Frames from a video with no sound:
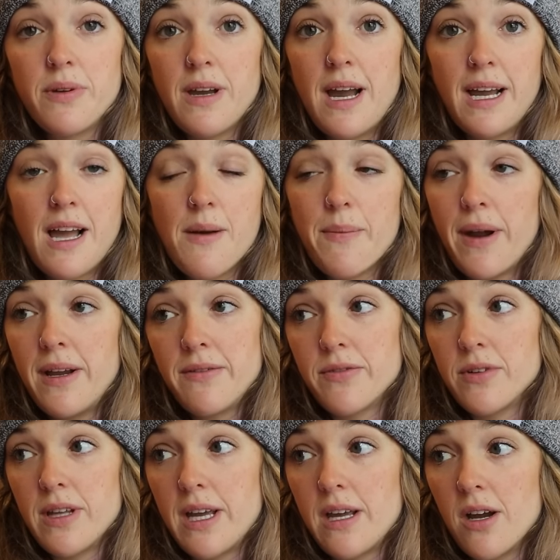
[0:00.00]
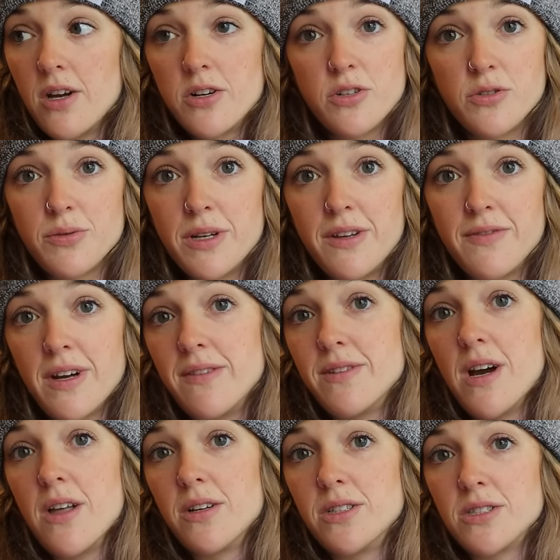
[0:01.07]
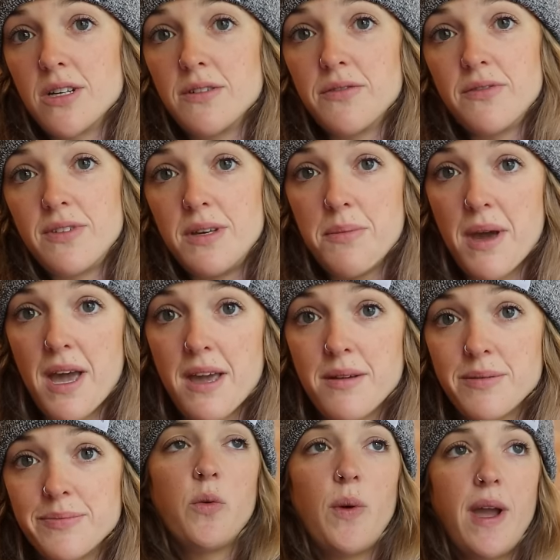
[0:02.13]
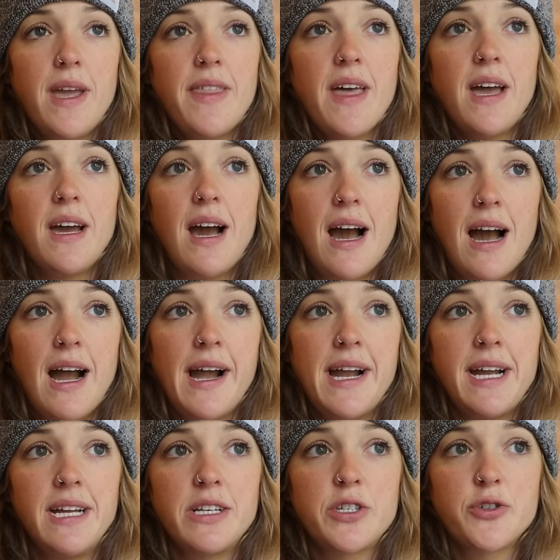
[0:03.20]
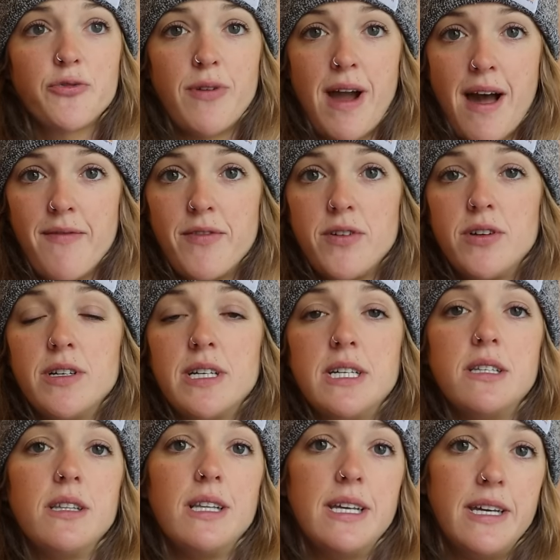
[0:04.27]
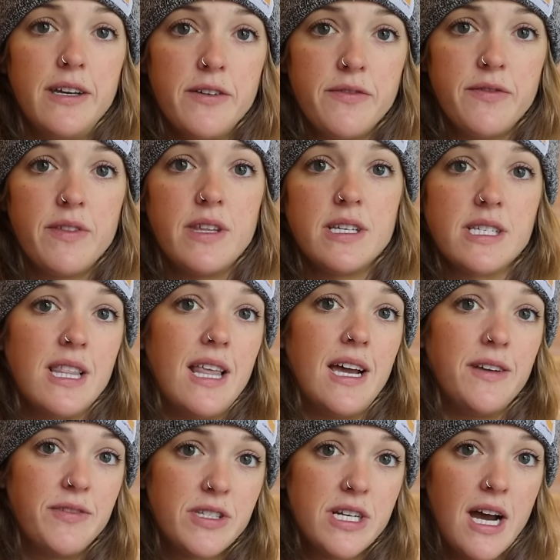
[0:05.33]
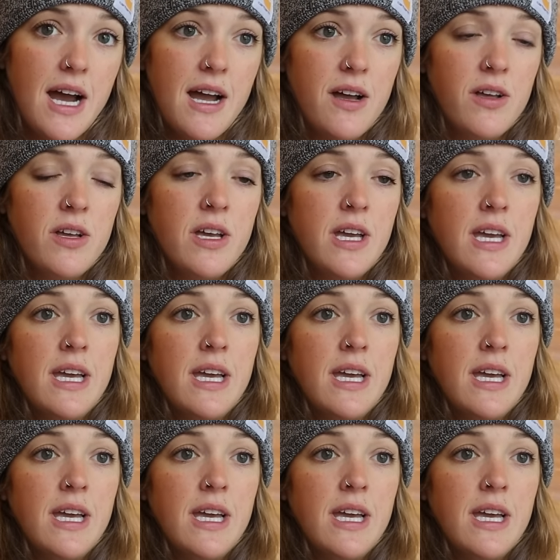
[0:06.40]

I got mine for like $125 off of eBay. The way that I travel and live this lifestyle